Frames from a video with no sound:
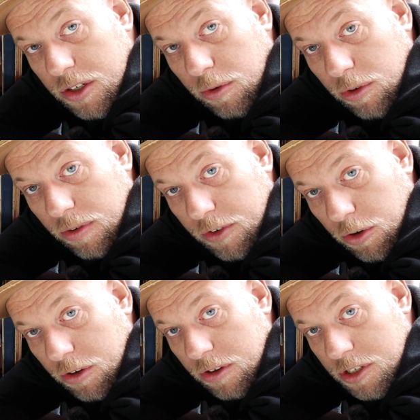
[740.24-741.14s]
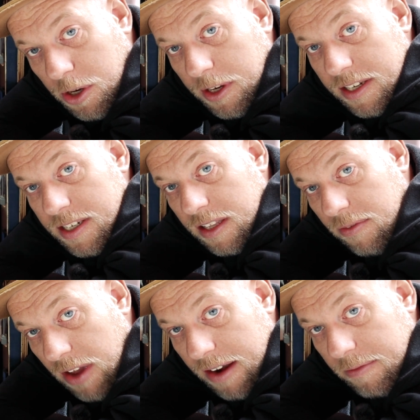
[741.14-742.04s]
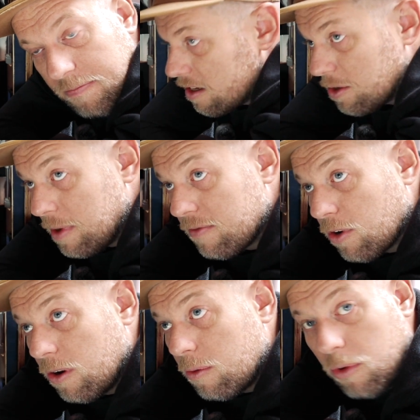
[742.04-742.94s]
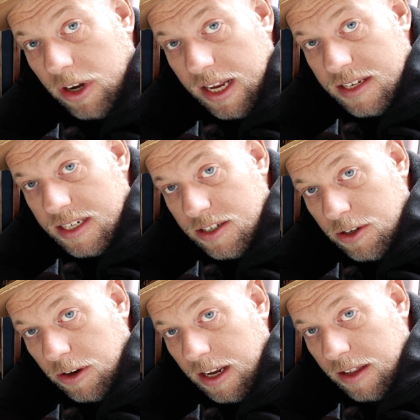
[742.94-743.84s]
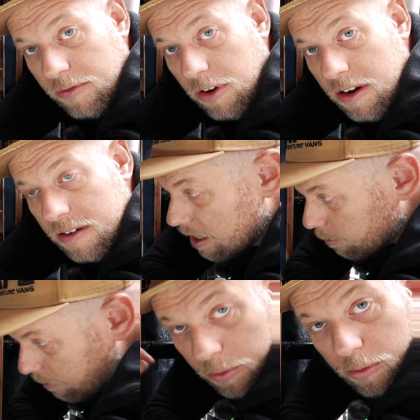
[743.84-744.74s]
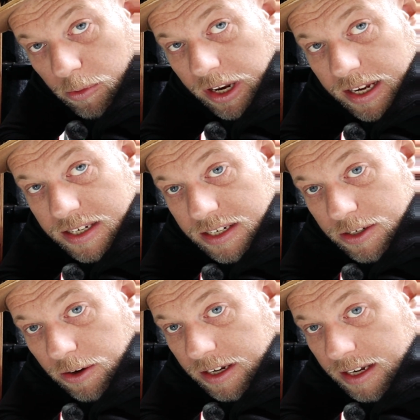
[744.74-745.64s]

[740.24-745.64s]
to all of your sockets in the van. So we've got one AC socket at the front and one AC socket